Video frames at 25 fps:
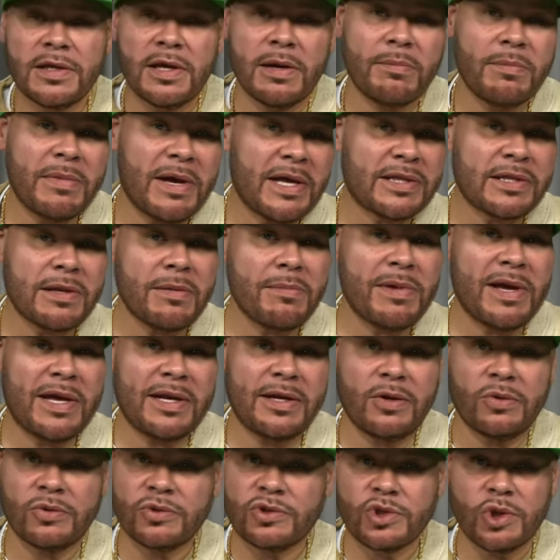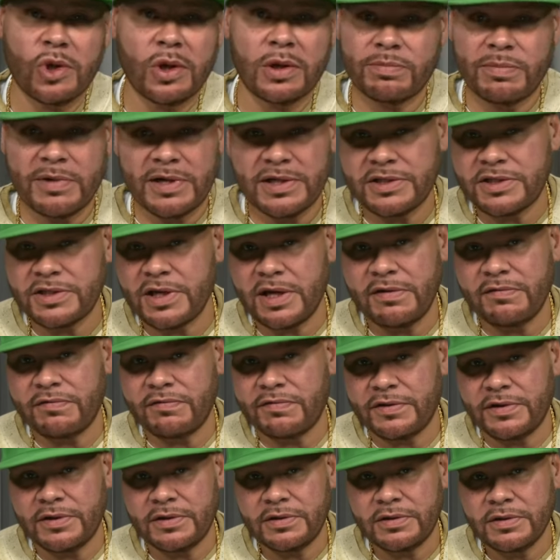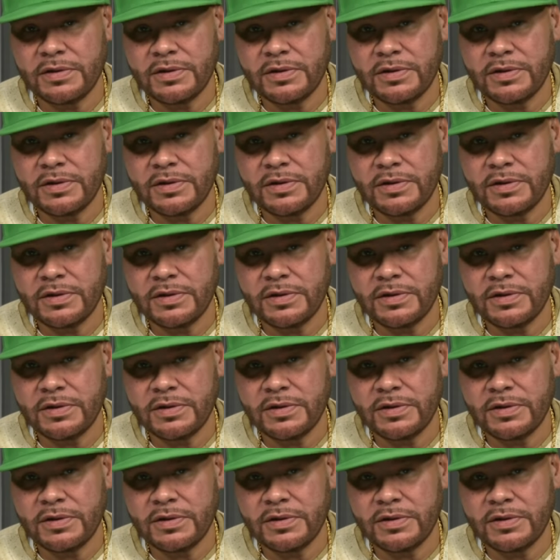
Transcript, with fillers: Yeah, Method Man don't talk much either.